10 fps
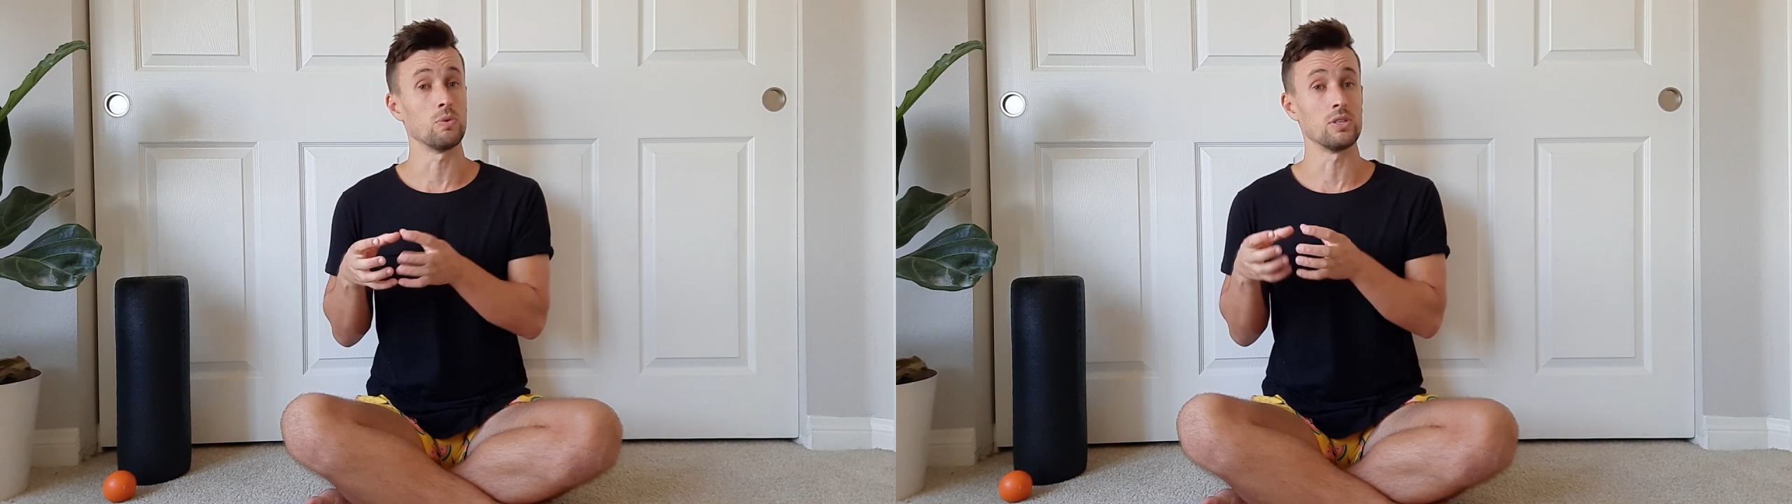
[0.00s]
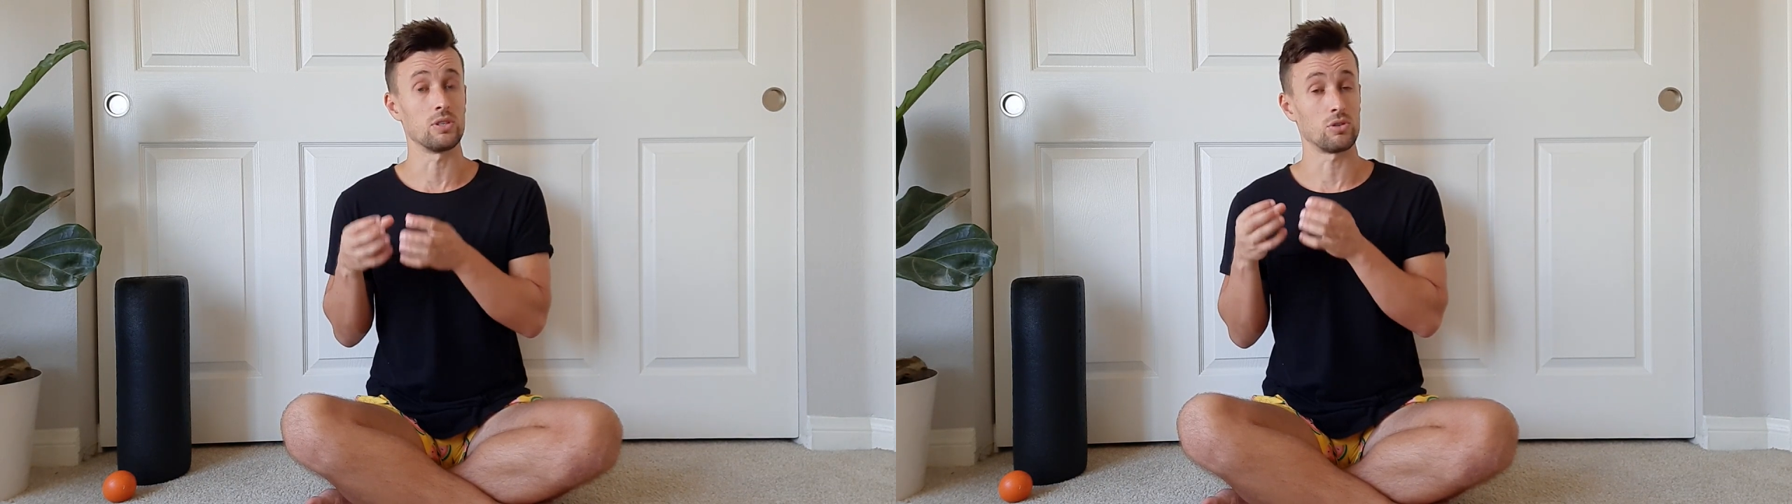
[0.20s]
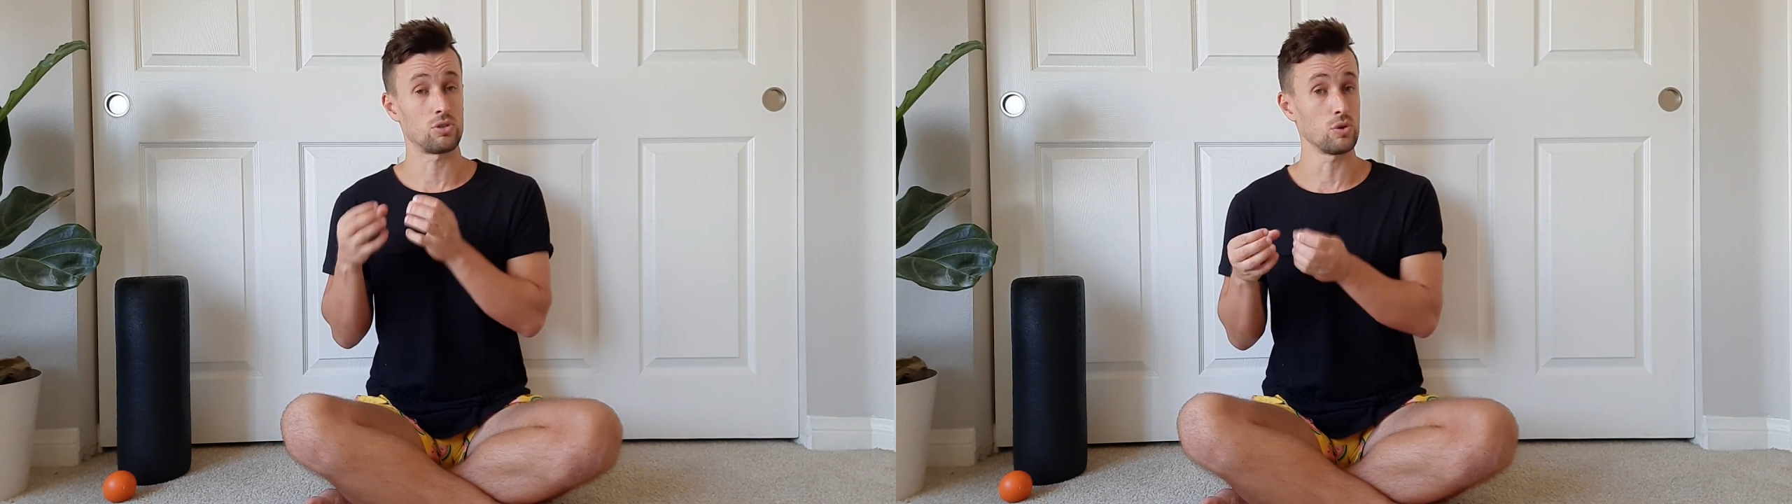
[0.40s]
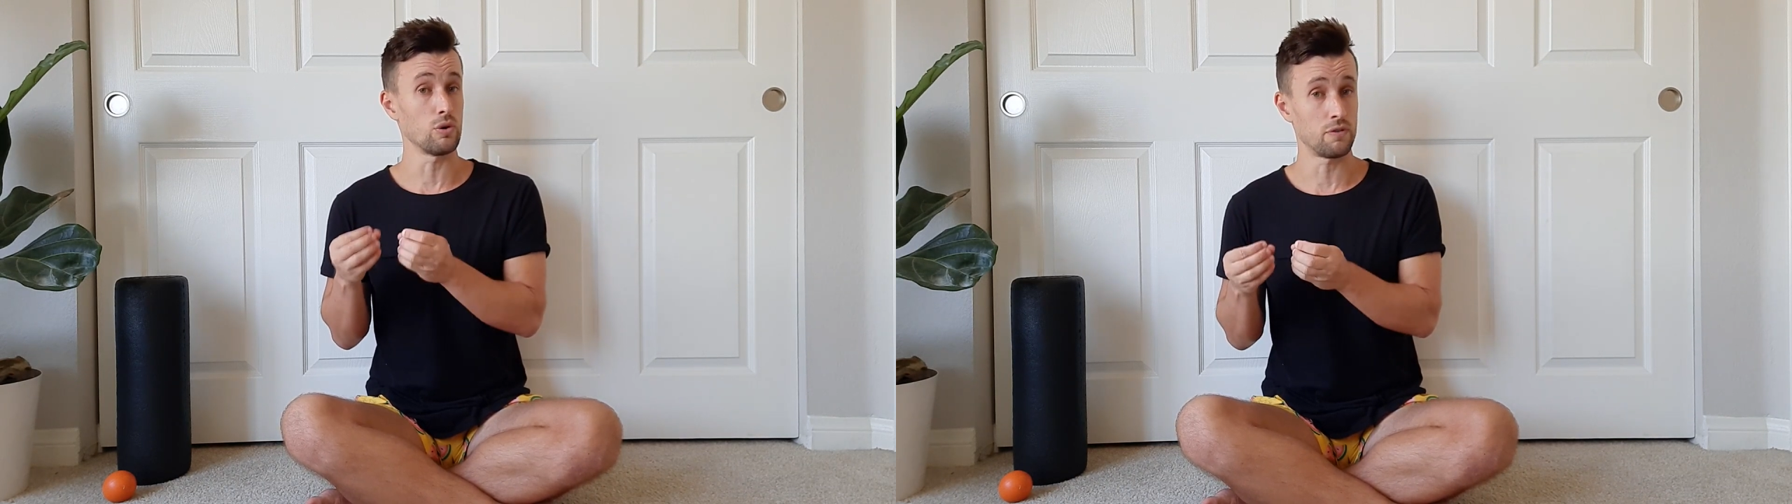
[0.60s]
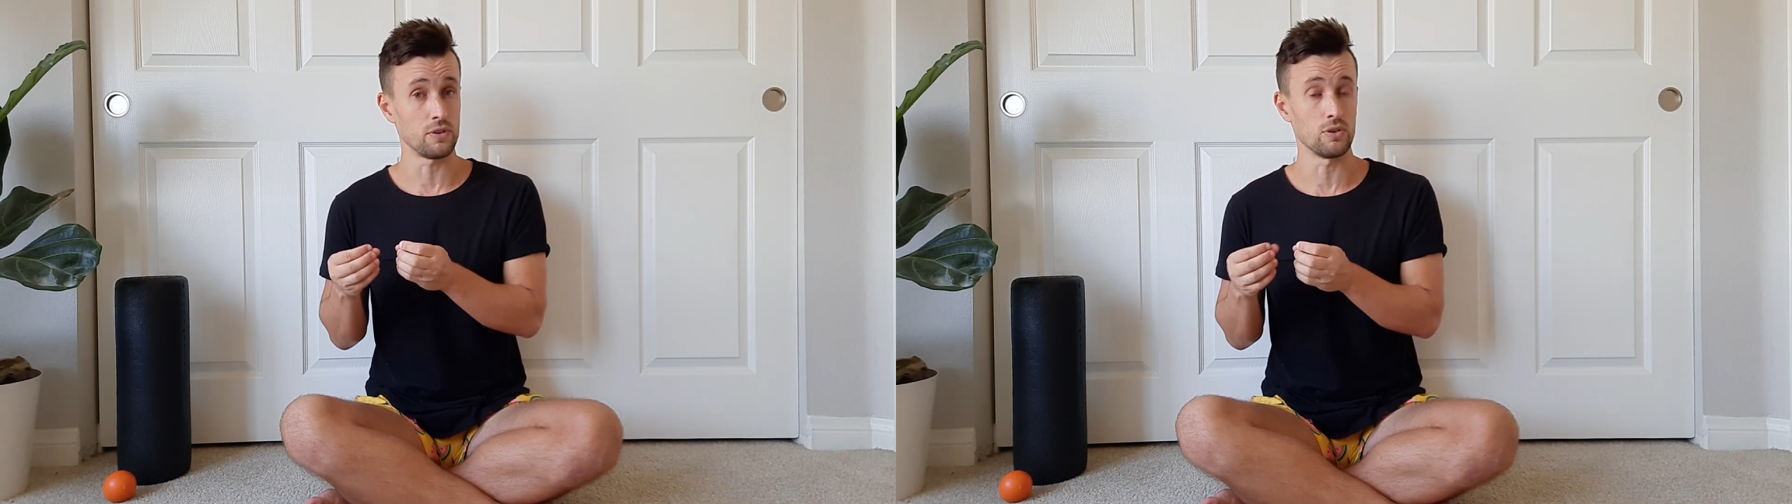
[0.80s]
is that's sore
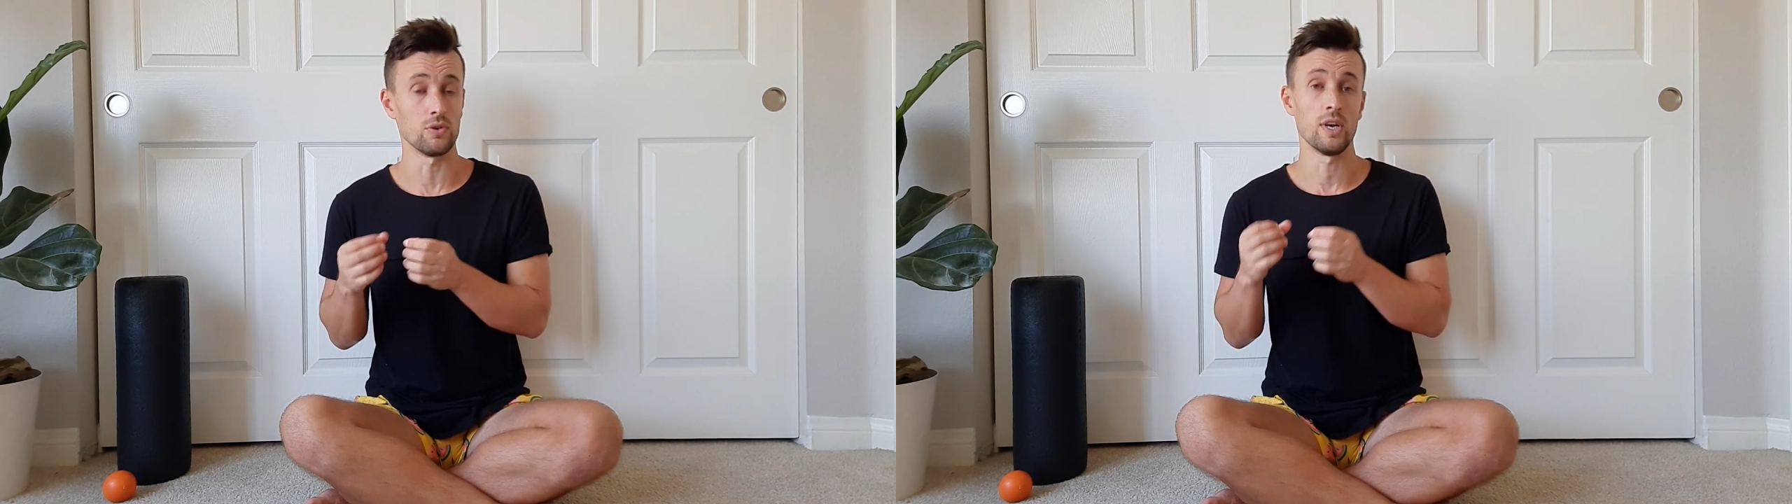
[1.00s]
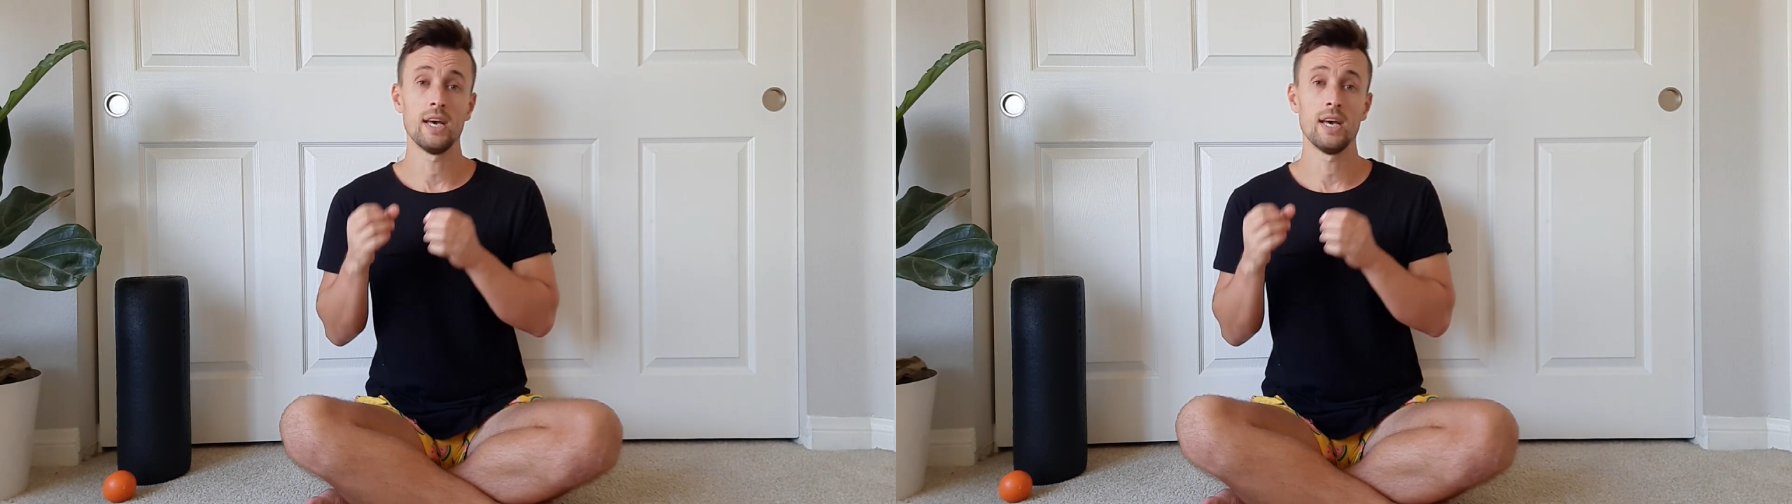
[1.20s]
for you,